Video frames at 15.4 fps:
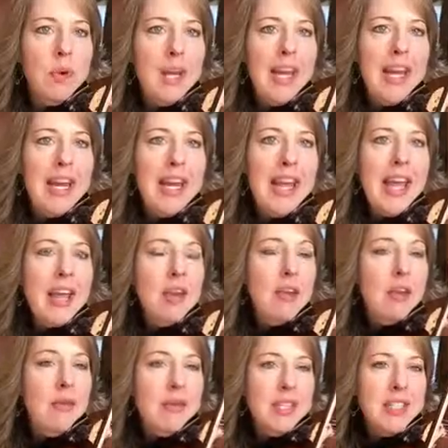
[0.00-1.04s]
188,
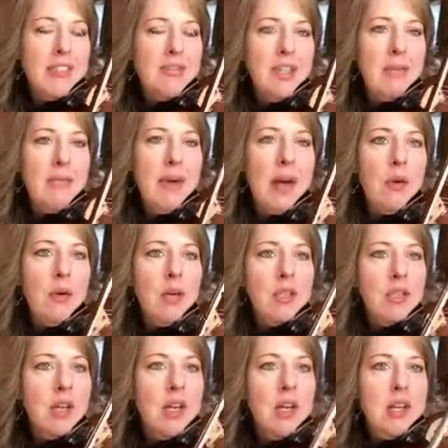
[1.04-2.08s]
you're going to be shifting
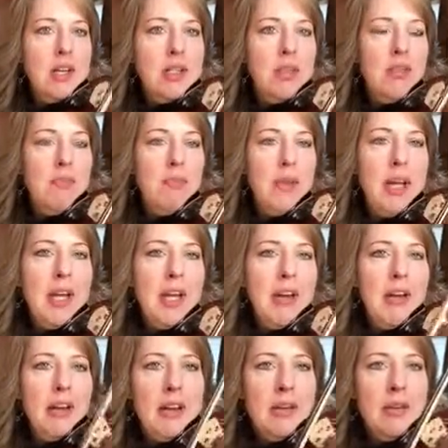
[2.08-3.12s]
backwards. So you've
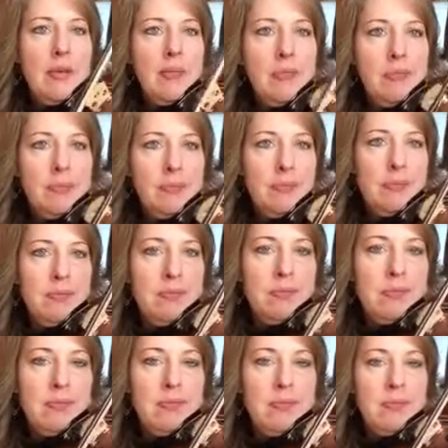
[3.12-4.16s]
played,
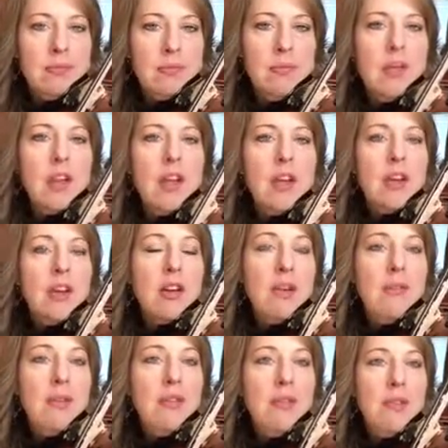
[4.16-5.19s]
you're
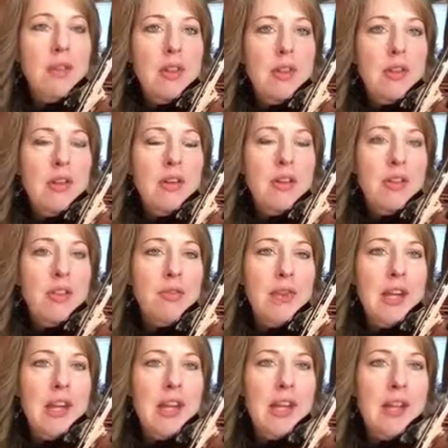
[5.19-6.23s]
coming from a
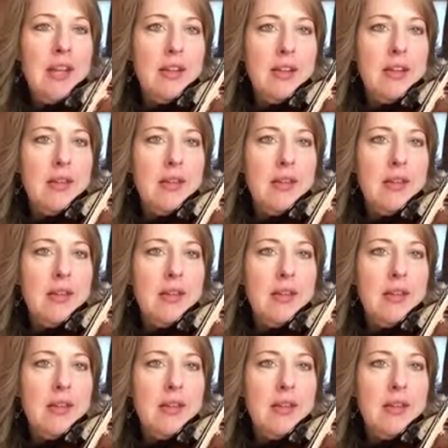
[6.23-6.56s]
3.